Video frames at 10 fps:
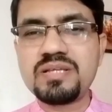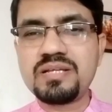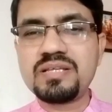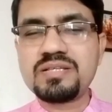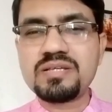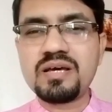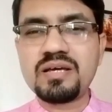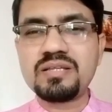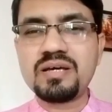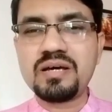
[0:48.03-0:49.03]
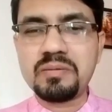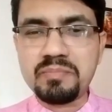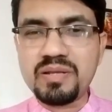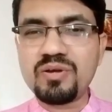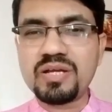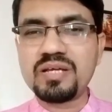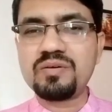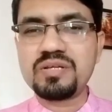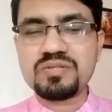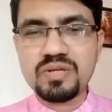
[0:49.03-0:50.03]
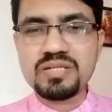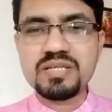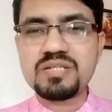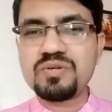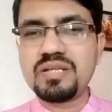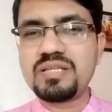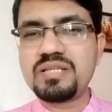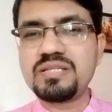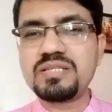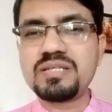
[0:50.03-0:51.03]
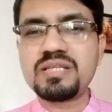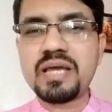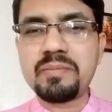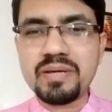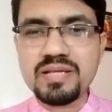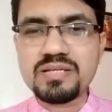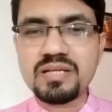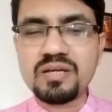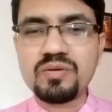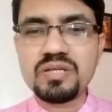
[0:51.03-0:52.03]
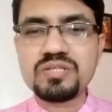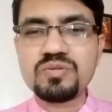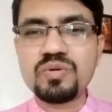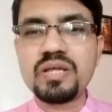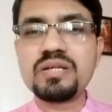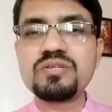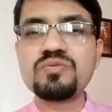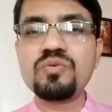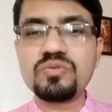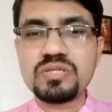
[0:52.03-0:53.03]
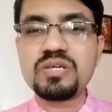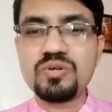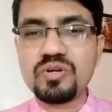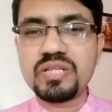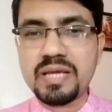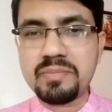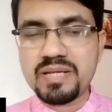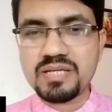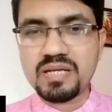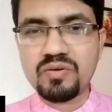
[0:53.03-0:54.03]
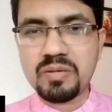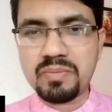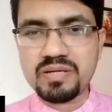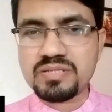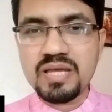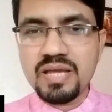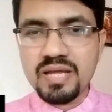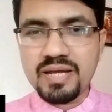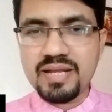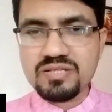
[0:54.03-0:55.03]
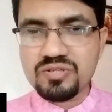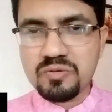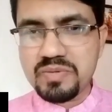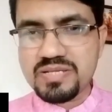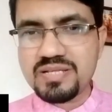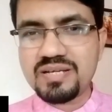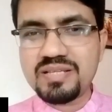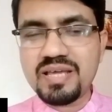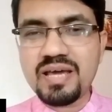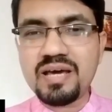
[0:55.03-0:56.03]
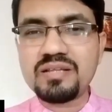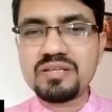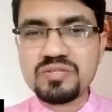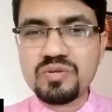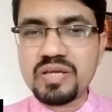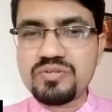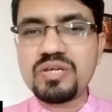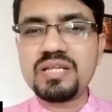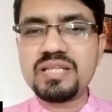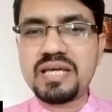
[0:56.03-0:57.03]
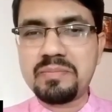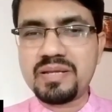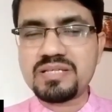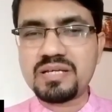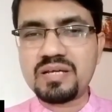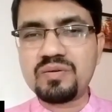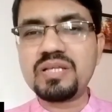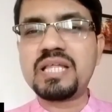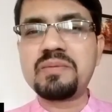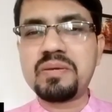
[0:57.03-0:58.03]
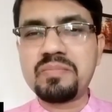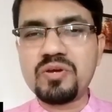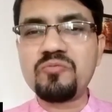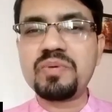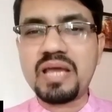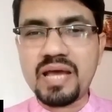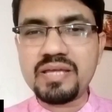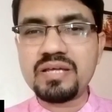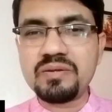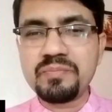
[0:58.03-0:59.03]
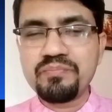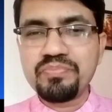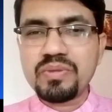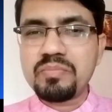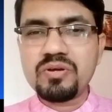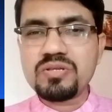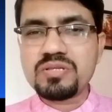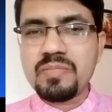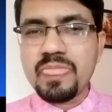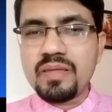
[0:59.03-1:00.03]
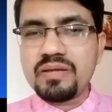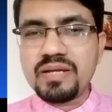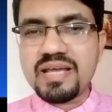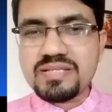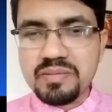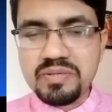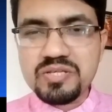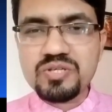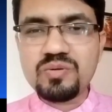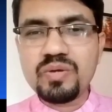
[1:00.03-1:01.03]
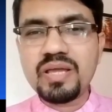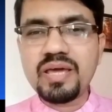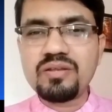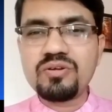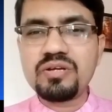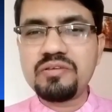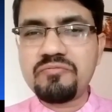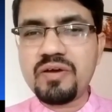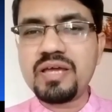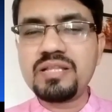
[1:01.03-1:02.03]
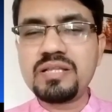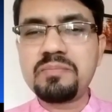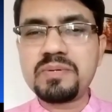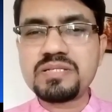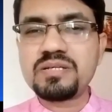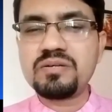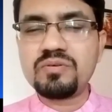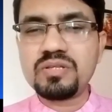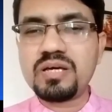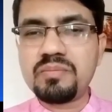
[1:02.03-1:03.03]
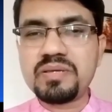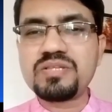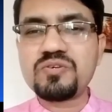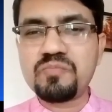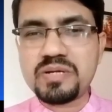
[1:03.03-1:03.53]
that these are the below category students. That's why these are the average category students who secured the average category marks. It does not mean that they are actually the average category. They may be of very higher, because in examination we cannot define on the basis of